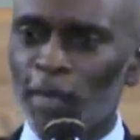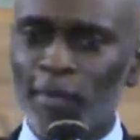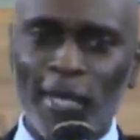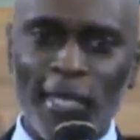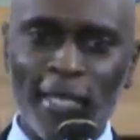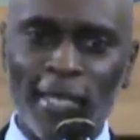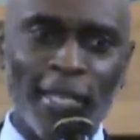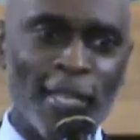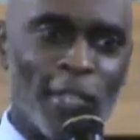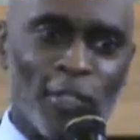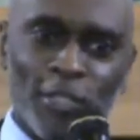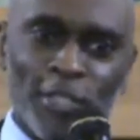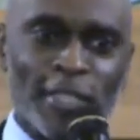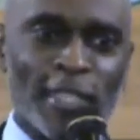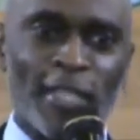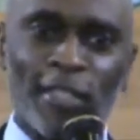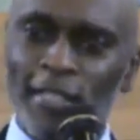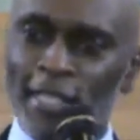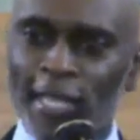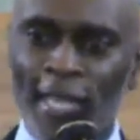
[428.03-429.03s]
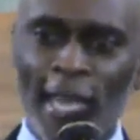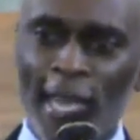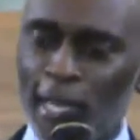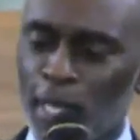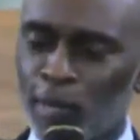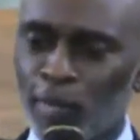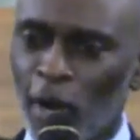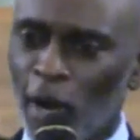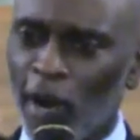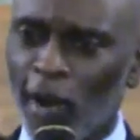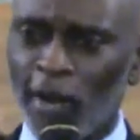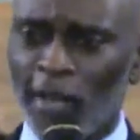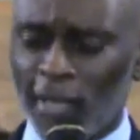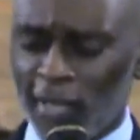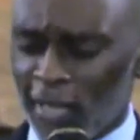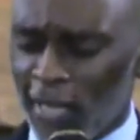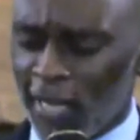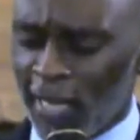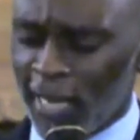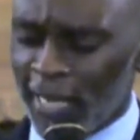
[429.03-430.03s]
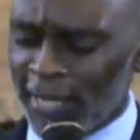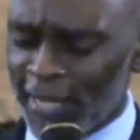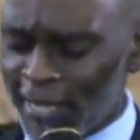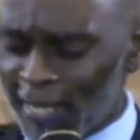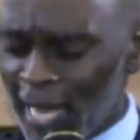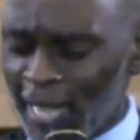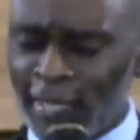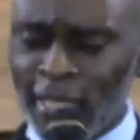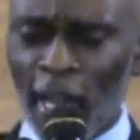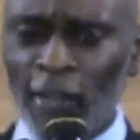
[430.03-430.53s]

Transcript: him in and he'll steal the candy bar. And see, that's